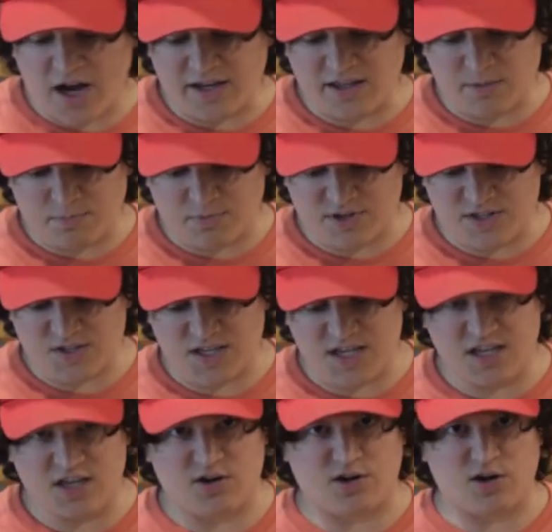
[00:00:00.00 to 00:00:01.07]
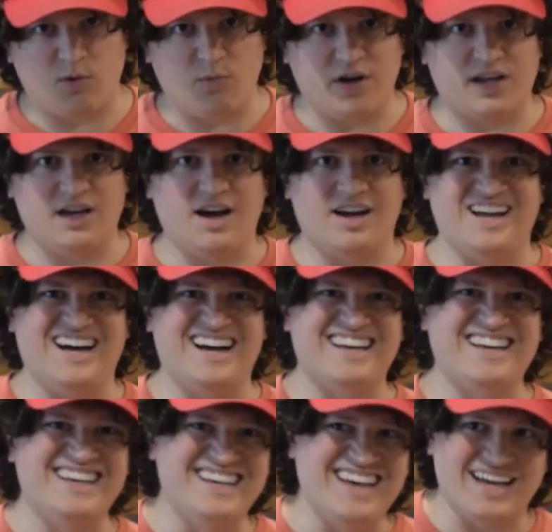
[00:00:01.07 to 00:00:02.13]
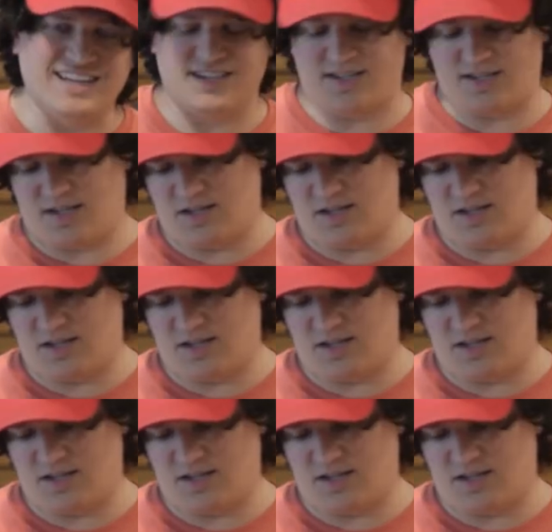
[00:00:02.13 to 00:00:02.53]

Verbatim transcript: cutting the brisket, you're gonna to want to cut against